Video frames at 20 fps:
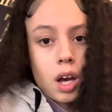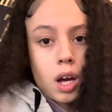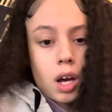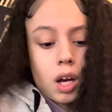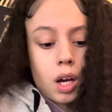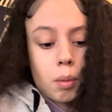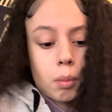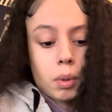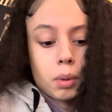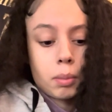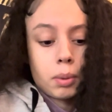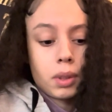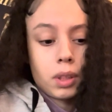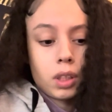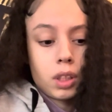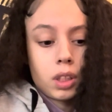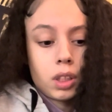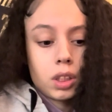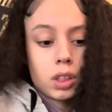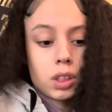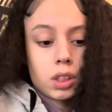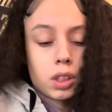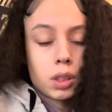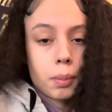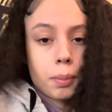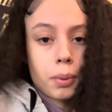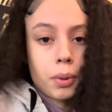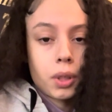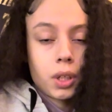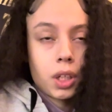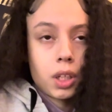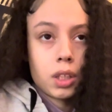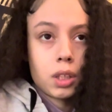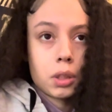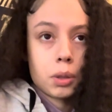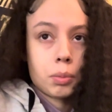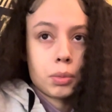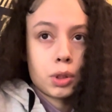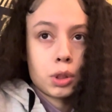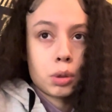I'm gonna be supporting
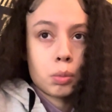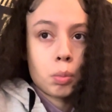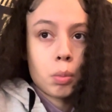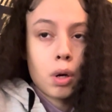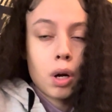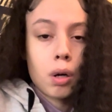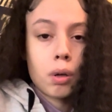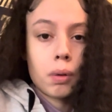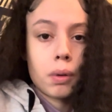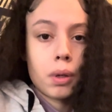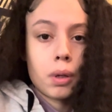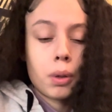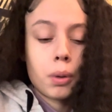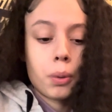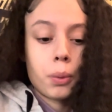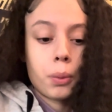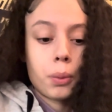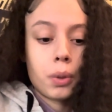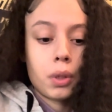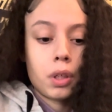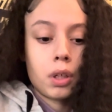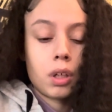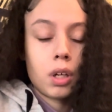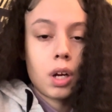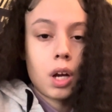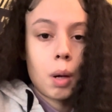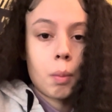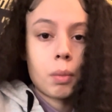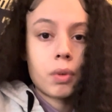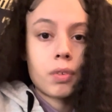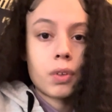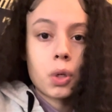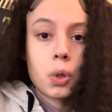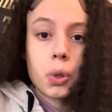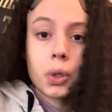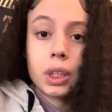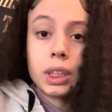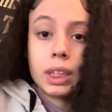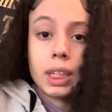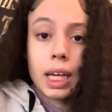him tomorrow. I'm gonna
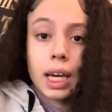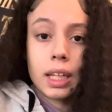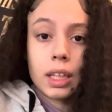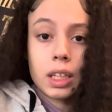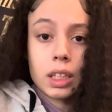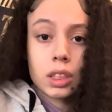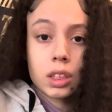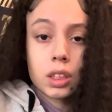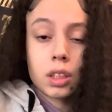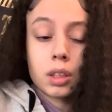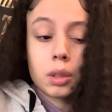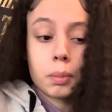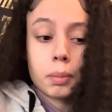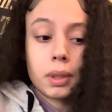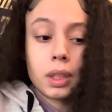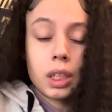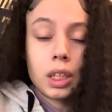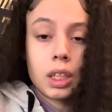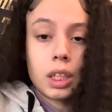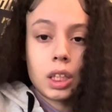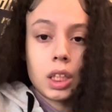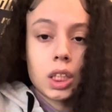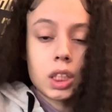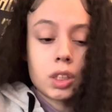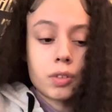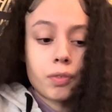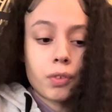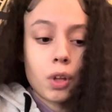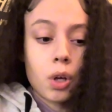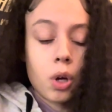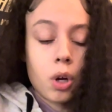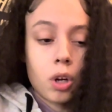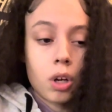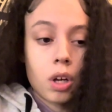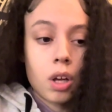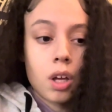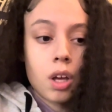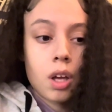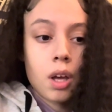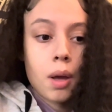record that. That's gonna be in this vlog.
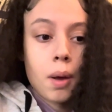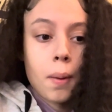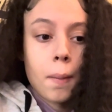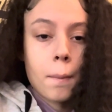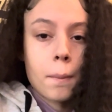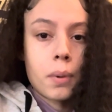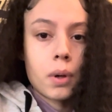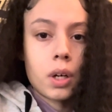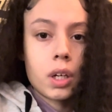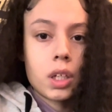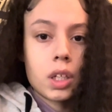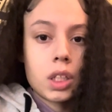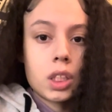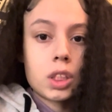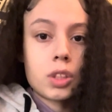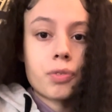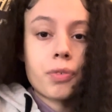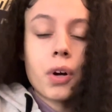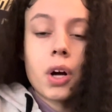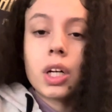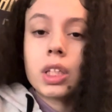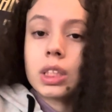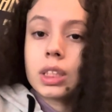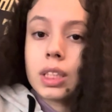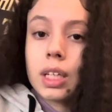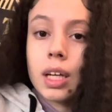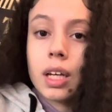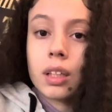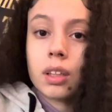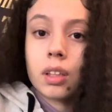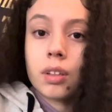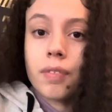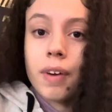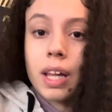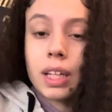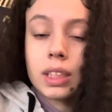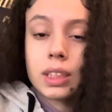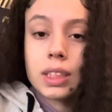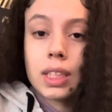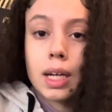But as far as like the
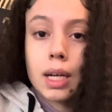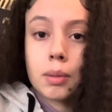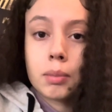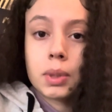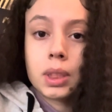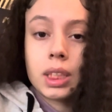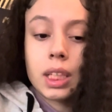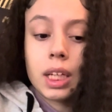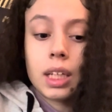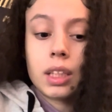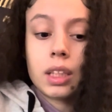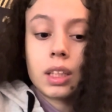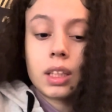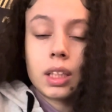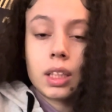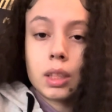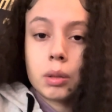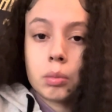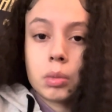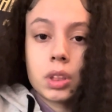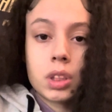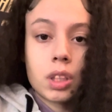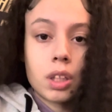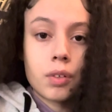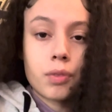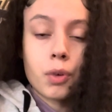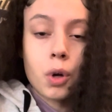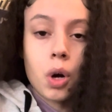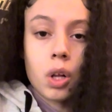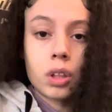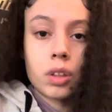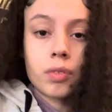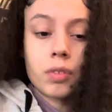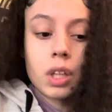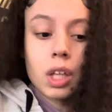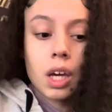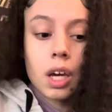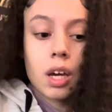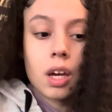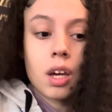Valentine's Day theme stuff, all of
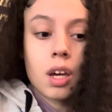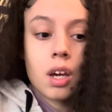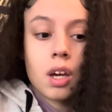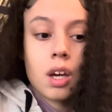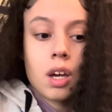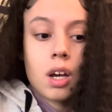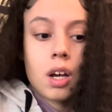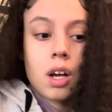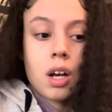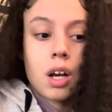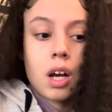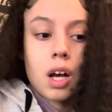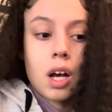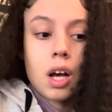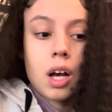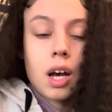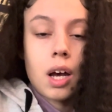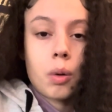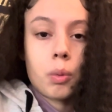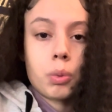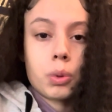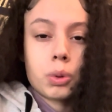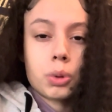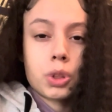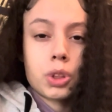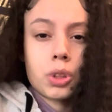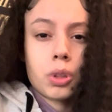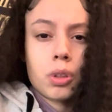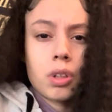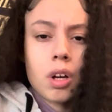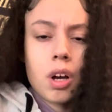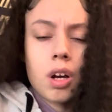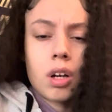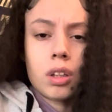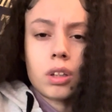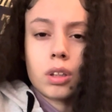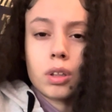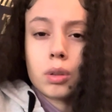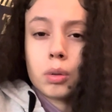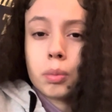that, I will show y'all a
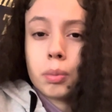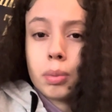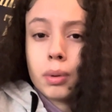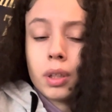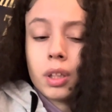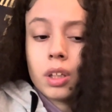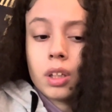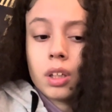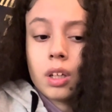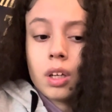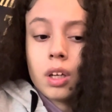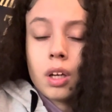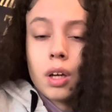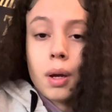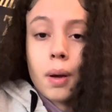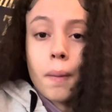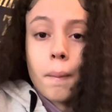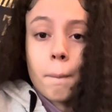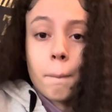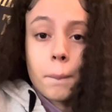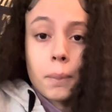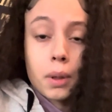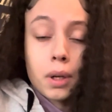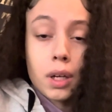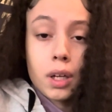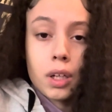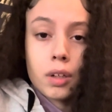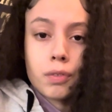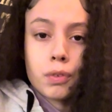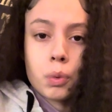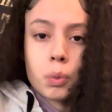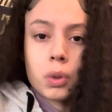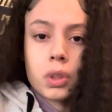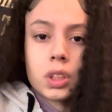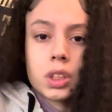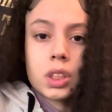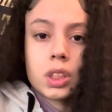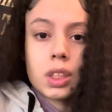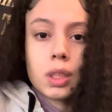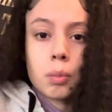little bit. But if you want to
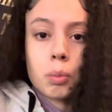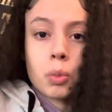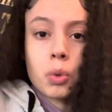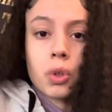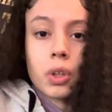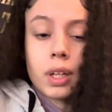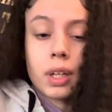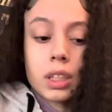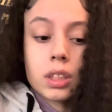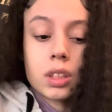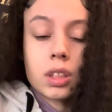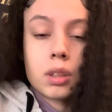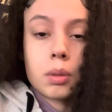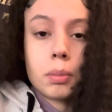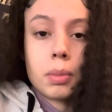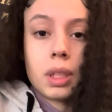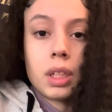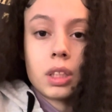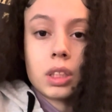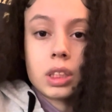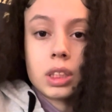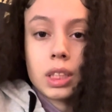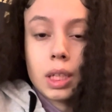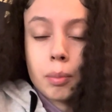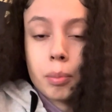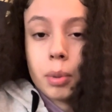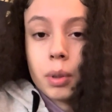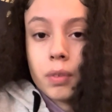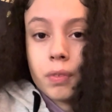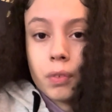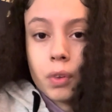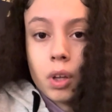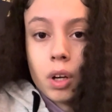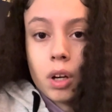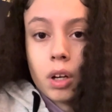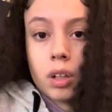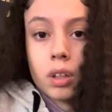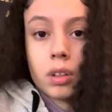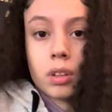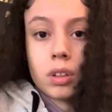see more, going to be in a separate
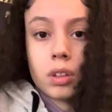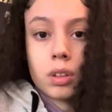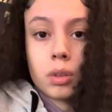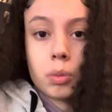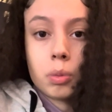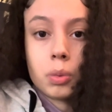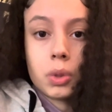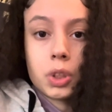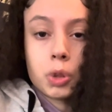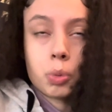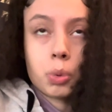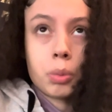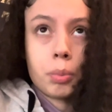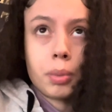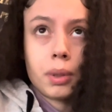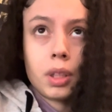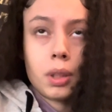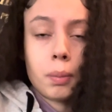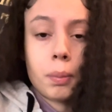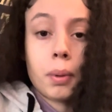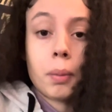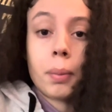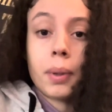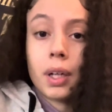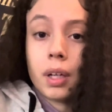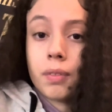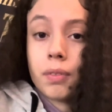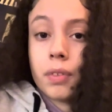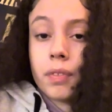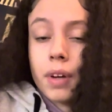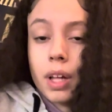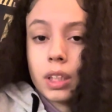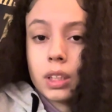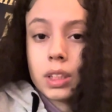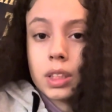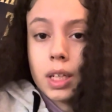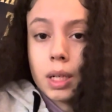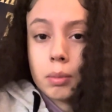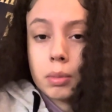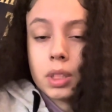vlog, which will be preparing for
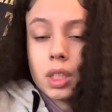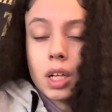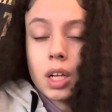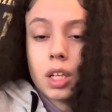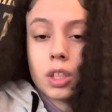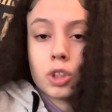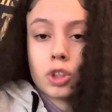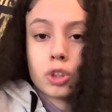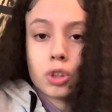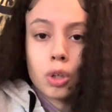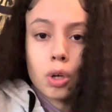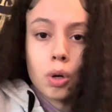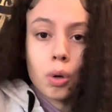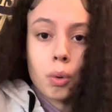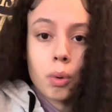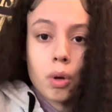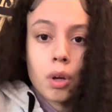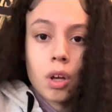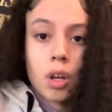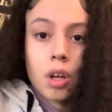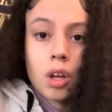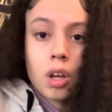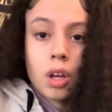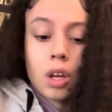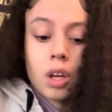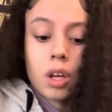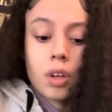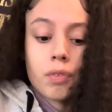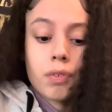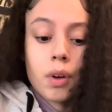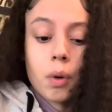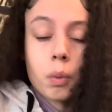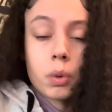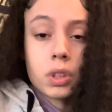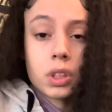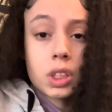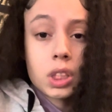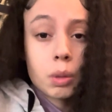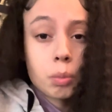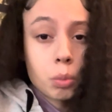Valentine's Day. So if y'all want
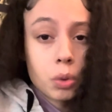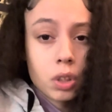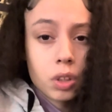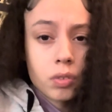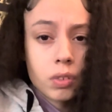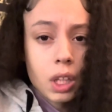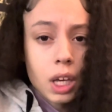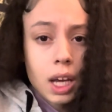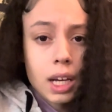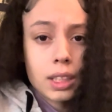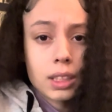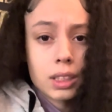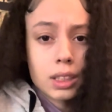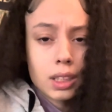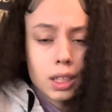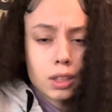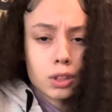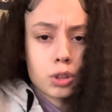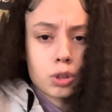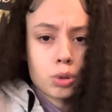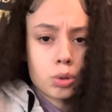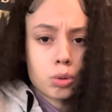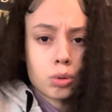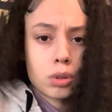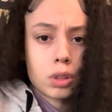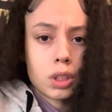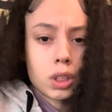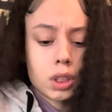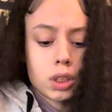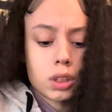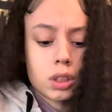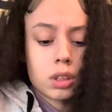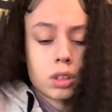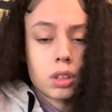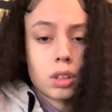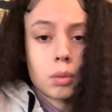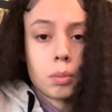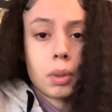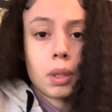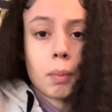to see more of that, stay tuned because it's
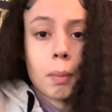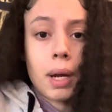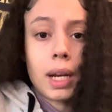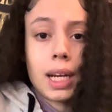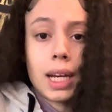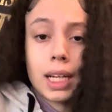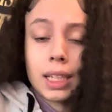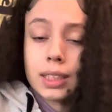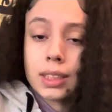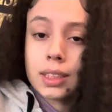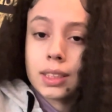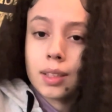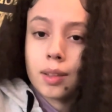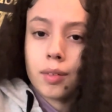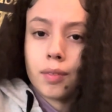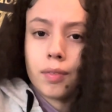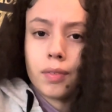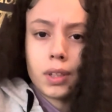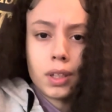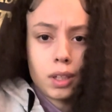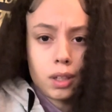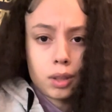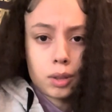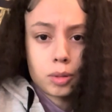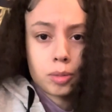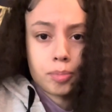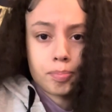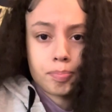going to be in my next video.